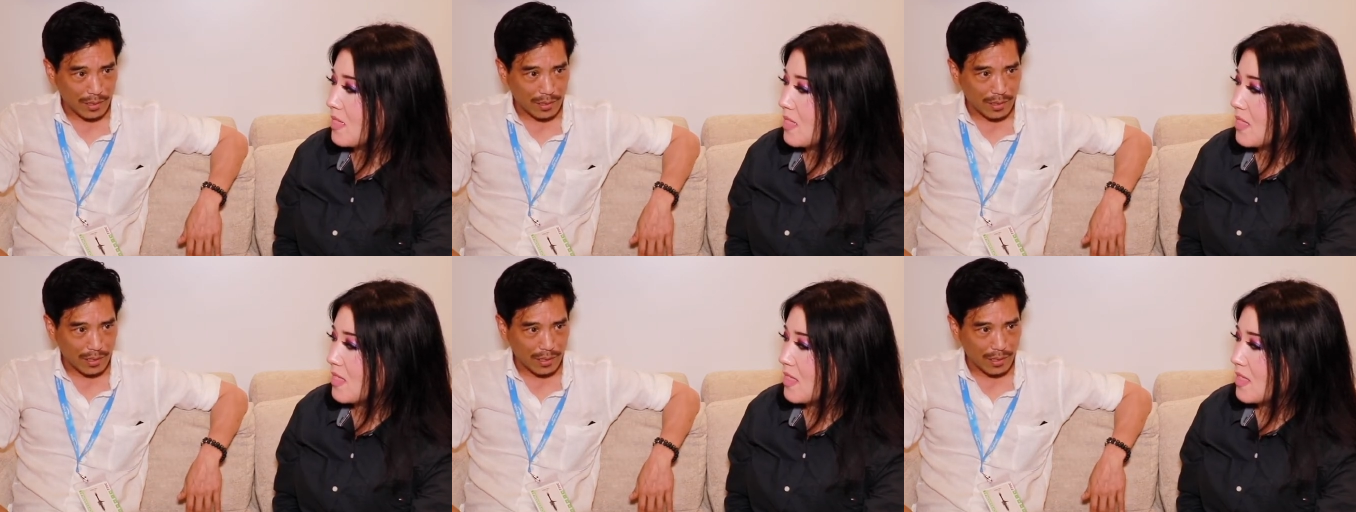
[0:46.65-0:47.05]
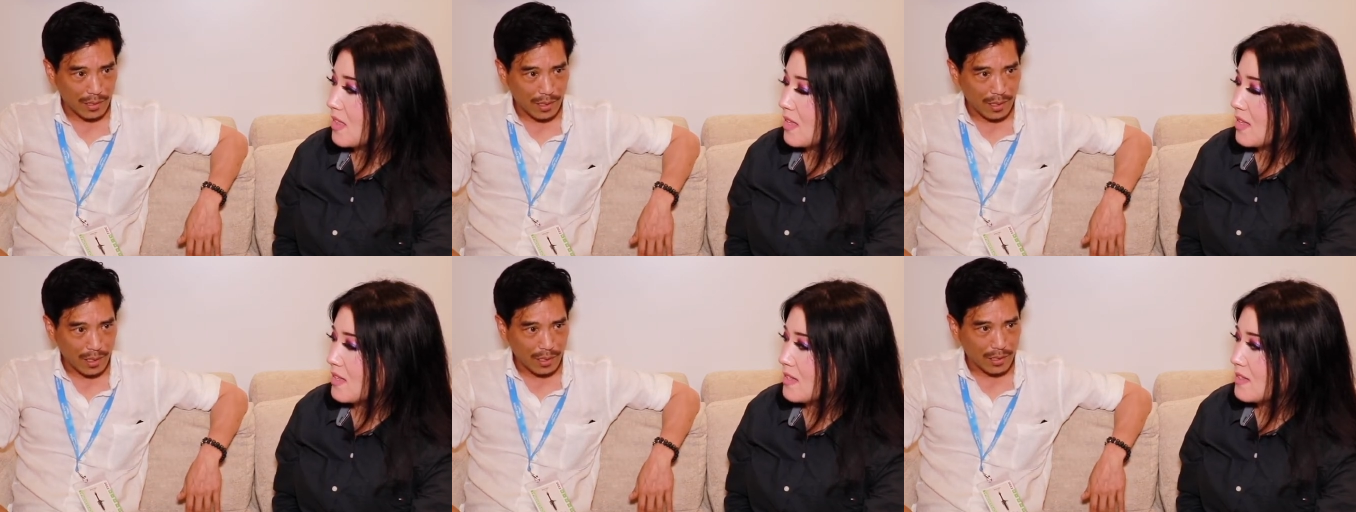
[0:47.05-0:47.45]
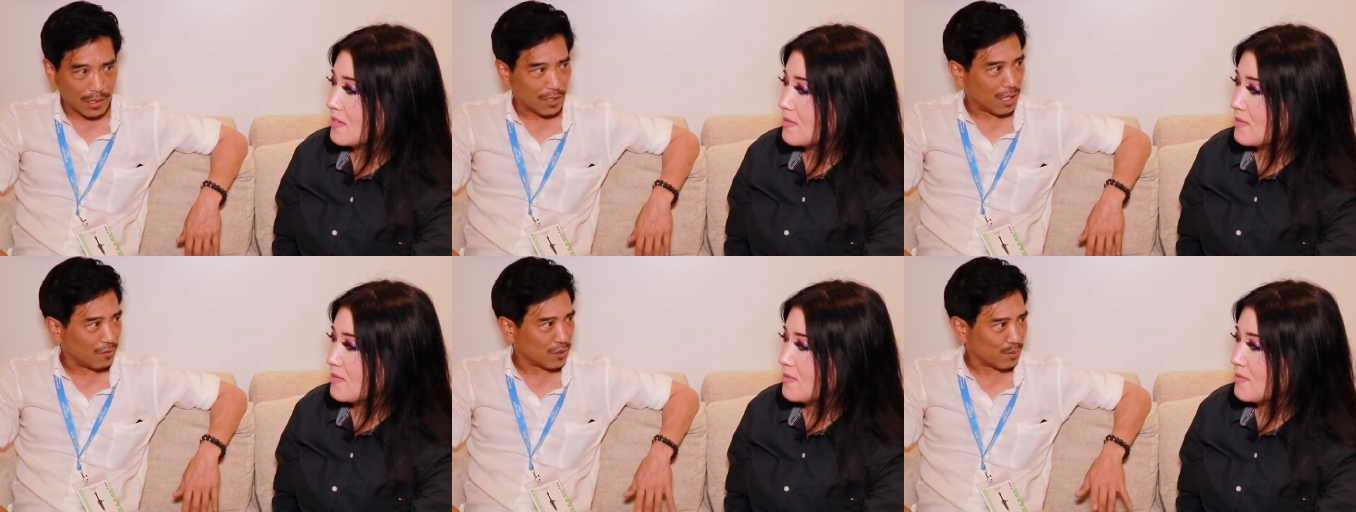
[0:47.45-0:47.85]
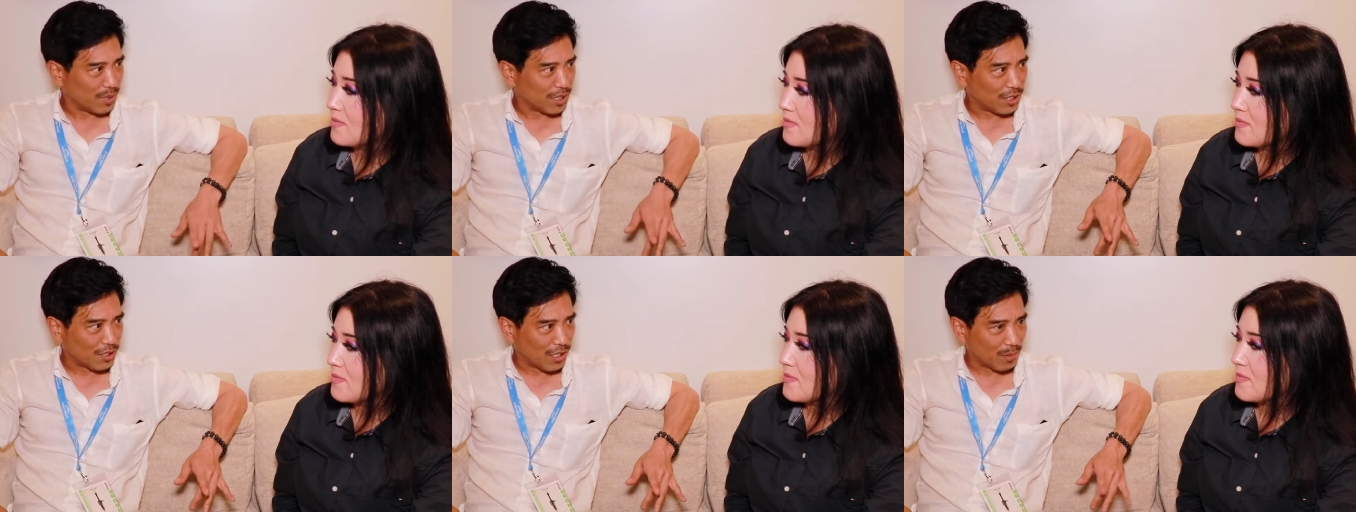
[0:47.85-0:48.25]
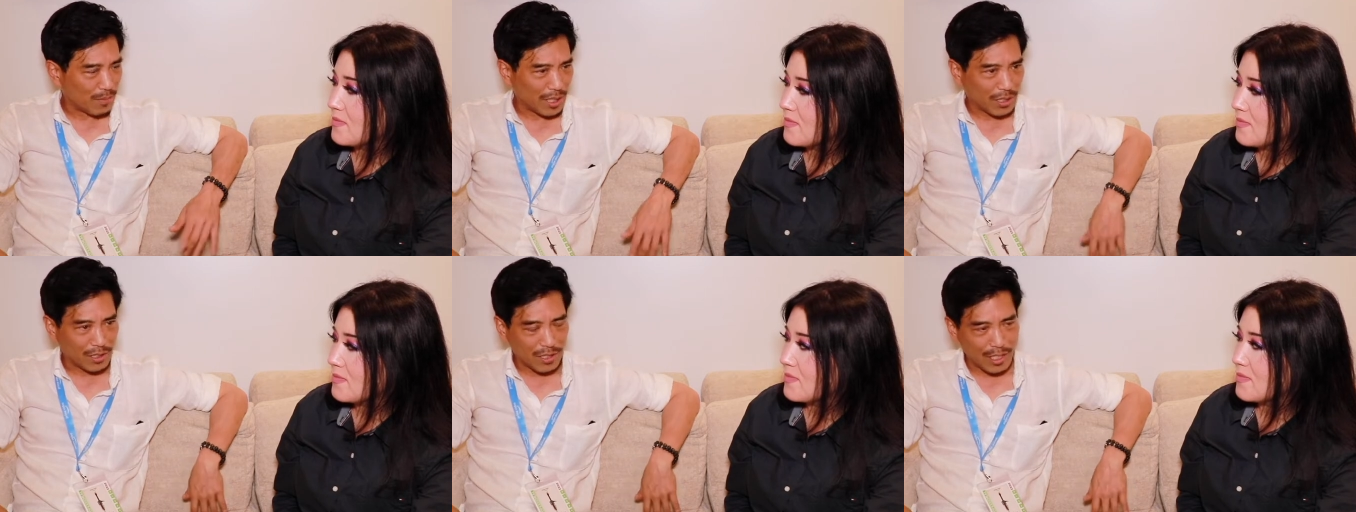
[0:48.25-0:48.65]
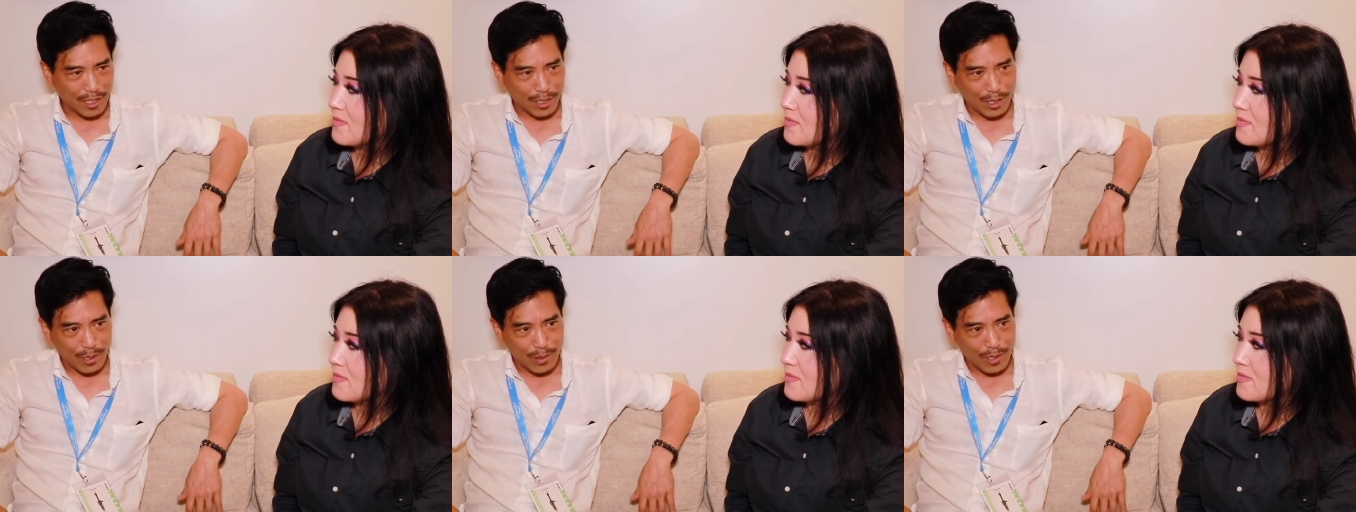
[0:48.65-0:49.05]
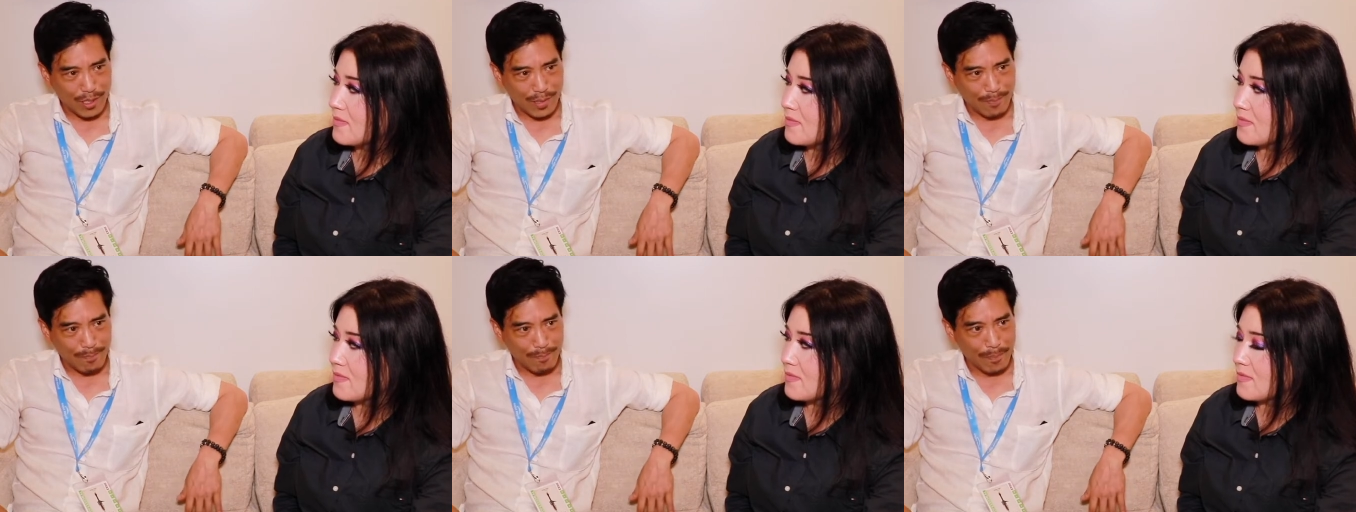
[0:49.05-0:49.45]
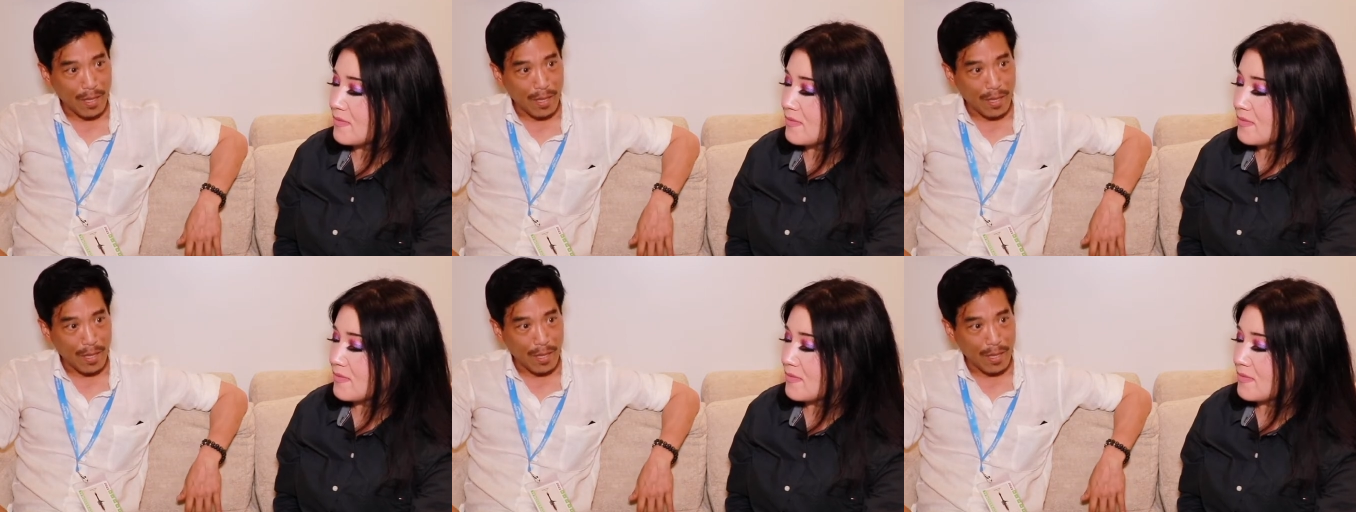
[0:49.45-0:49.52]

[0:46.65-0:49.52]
Speaker 1: the, the novels by Sean Michael Argo, um,